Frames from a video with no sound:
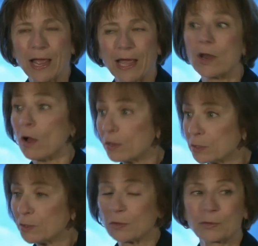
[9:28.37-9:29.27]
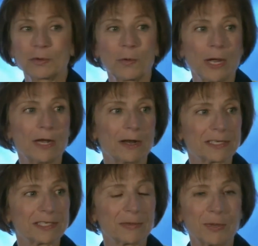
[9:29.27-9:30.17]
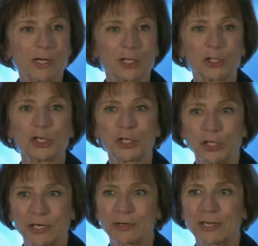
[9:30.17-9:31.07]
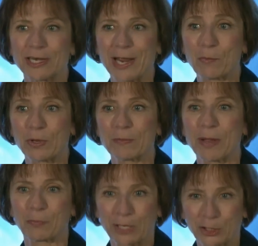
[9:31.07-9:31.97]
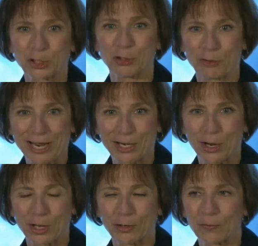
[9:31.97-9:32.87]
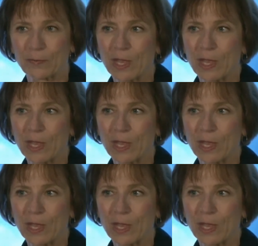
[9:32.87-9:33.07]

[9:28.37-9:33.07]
and also, quite honestly, because she shared the name with my precious granddaughter.